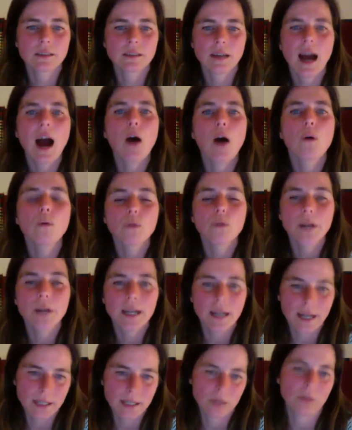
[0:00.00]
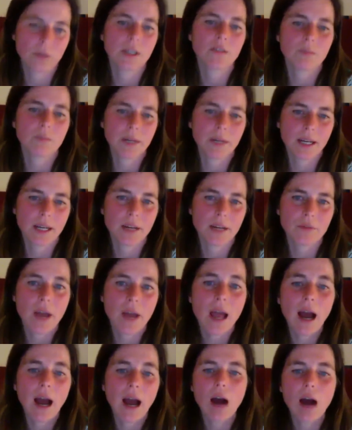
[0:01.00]
How would I like to live my life?
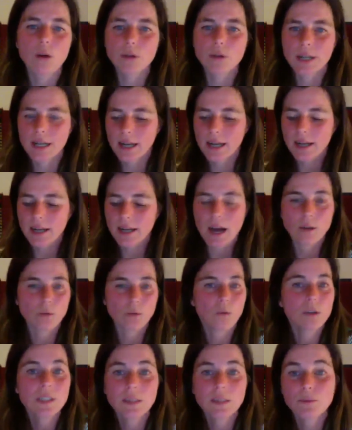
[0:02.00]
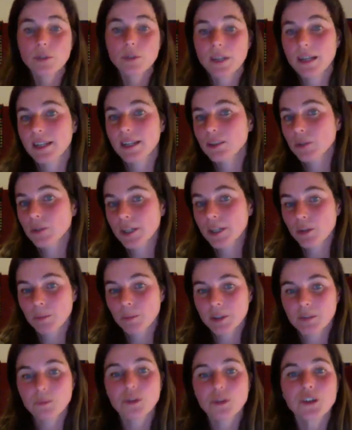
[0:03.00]
How would I like, at what time would I like to get
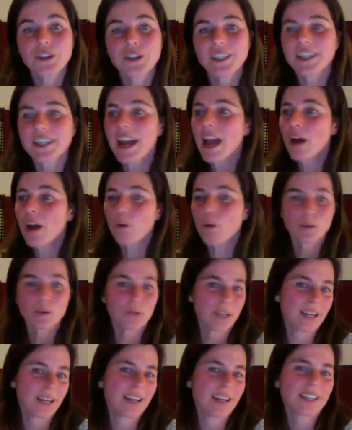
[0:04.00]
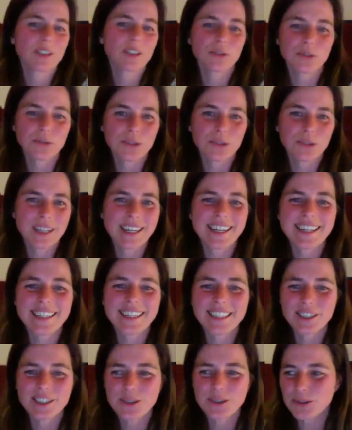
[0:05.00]
up in the morning? What would I like to
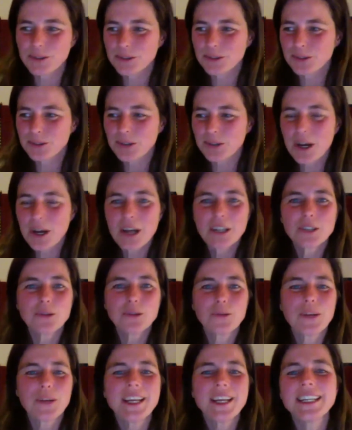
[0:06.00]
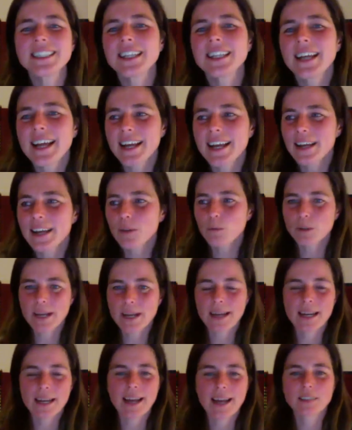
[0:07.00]
eat?
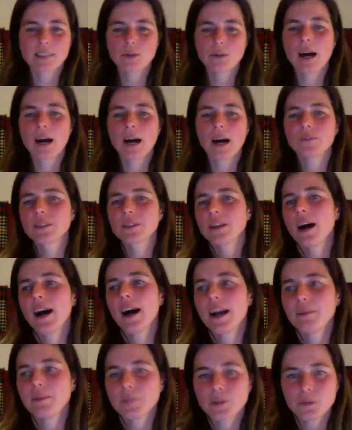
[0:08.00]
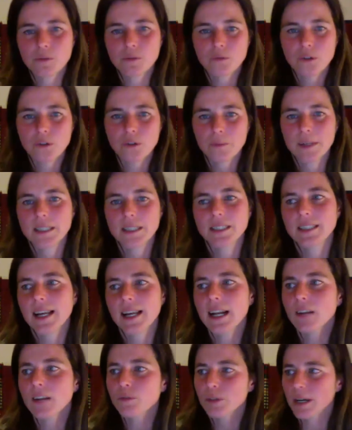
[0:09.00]
Would I like to have time for
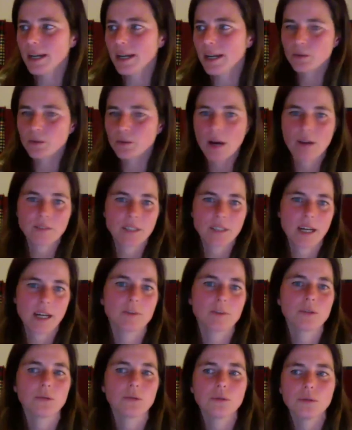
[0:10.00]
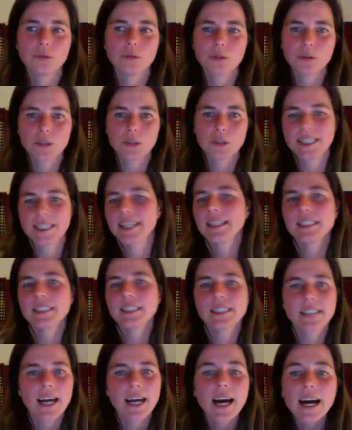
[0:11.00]
myself? Would I like to have time to sing
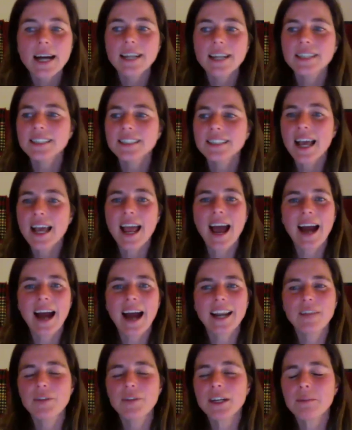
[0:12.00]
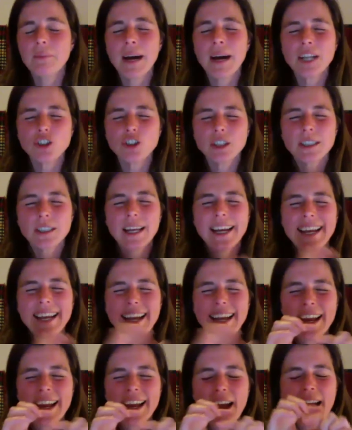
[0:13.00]
and dance? And even imagine
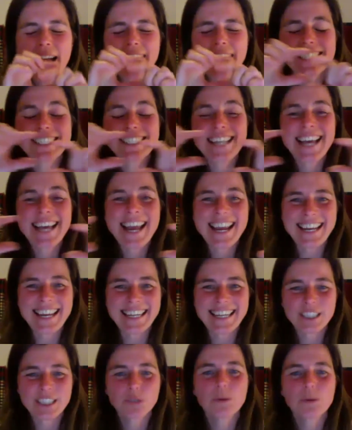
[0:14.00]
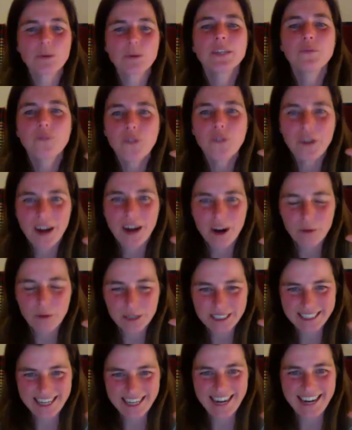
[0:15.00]
a day, a
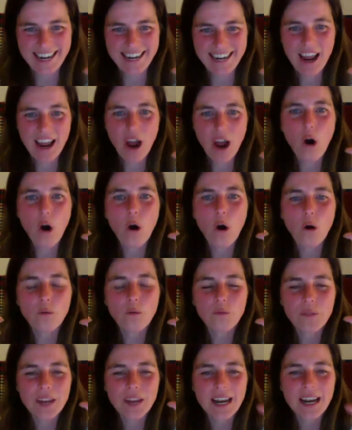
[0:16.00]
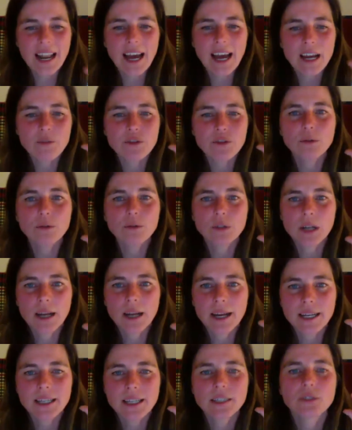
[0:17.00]
24-hour day of the life you would
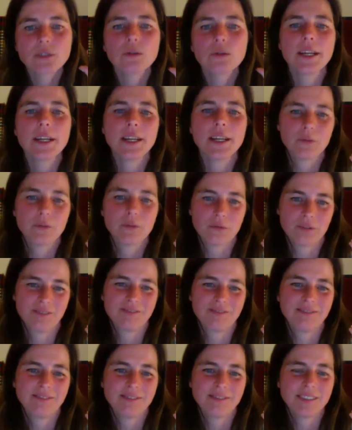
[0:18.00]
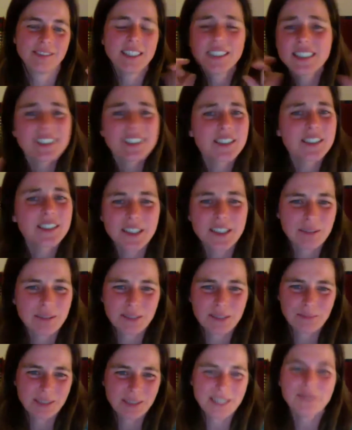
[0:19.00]
like to live. This is
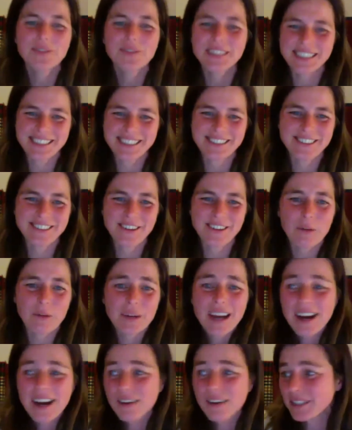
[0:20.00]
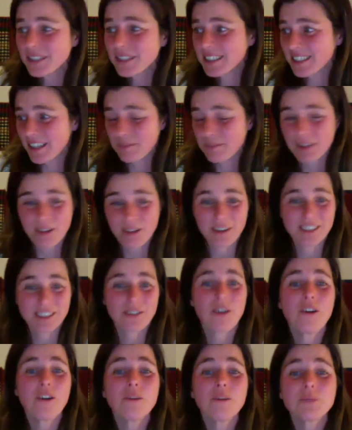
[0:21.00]
incredibly uplifting, and we have the time now
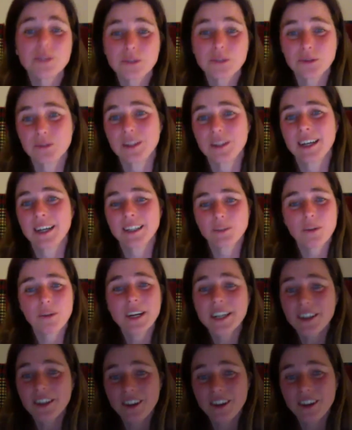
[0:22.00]
at home to do that. Why